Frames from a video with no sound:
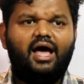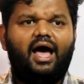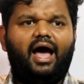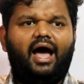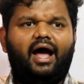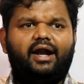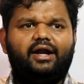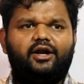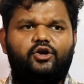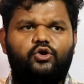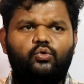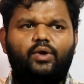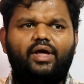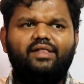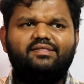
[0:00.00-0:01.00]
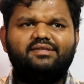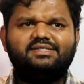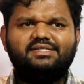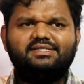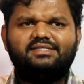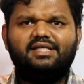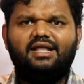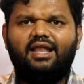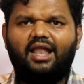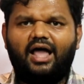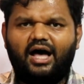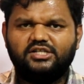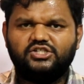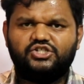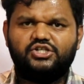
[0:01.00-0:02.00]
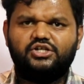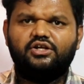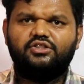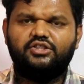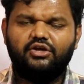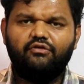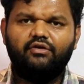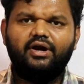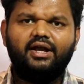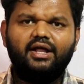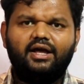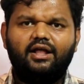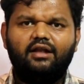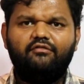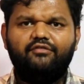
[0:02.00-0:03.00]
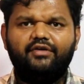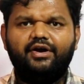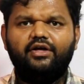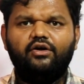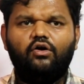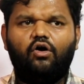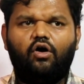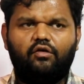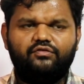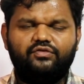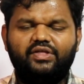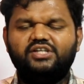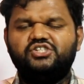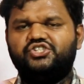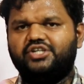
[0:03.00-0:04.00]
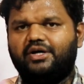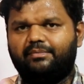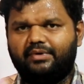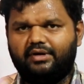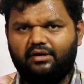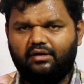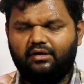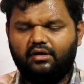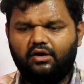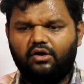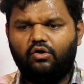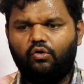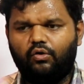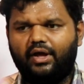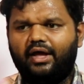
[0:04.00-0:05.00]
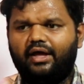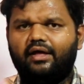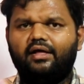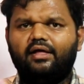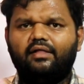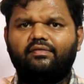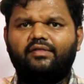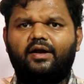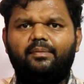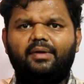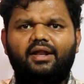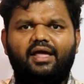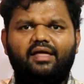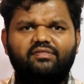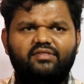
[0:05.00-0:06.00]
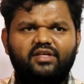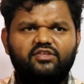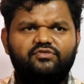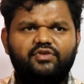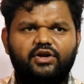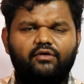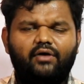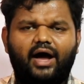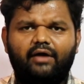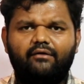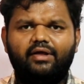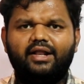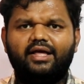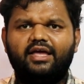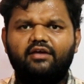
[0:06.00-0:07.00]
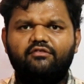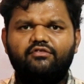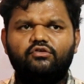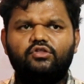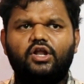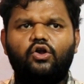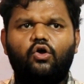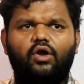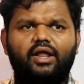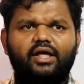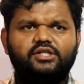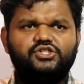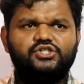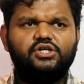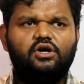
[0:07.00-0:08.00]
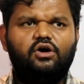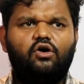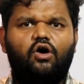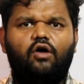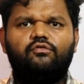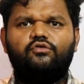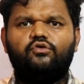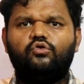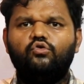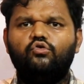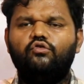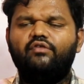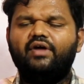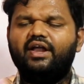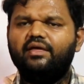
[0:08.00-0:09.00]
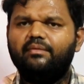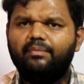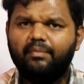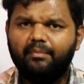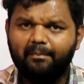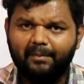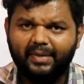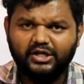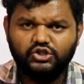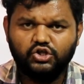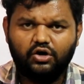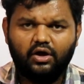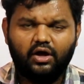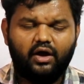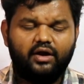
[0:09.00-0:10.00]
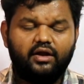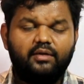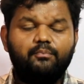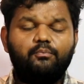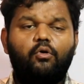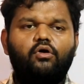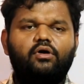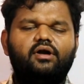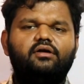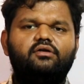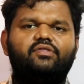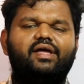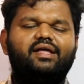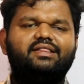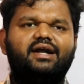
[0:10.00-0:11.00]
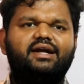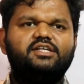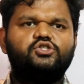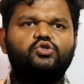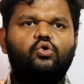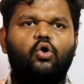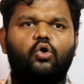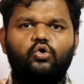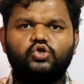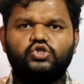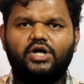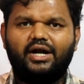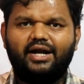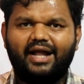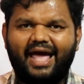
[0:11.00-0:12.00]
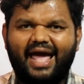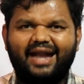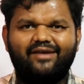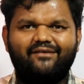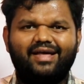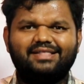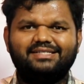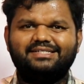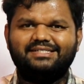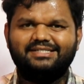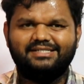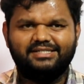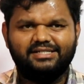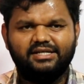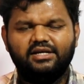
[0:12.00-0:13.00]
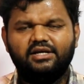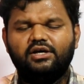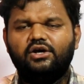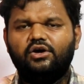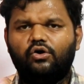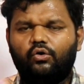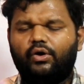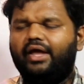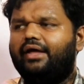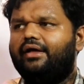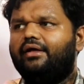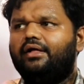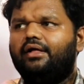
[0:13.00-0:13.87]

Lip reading: and today this is the last theoretical video of this chapter. Okay, that means in this video I will give you the knowledge of 2 very major and important thing, that is corrosion and rancidity. Okay,